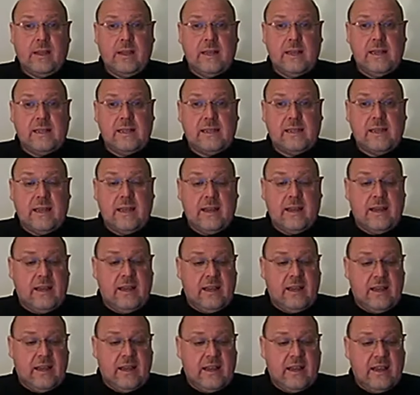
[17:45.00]
Is uh,
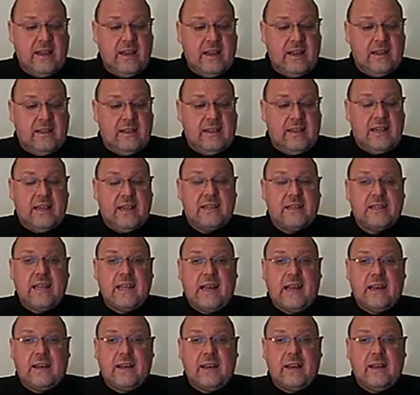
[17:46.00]
is
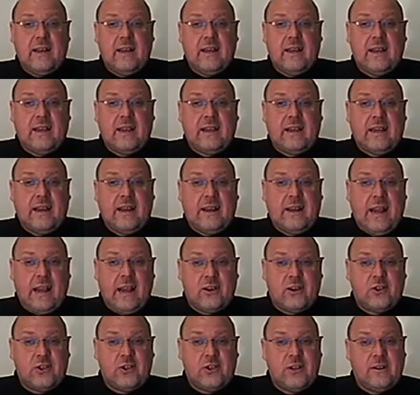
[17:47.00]
that uh,
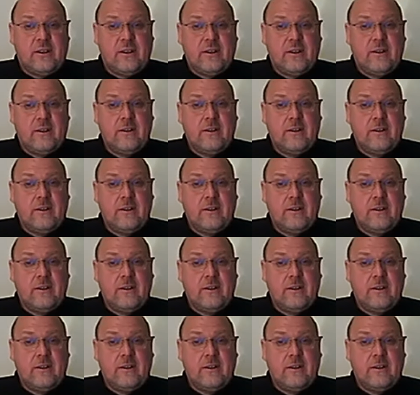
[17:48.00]
connection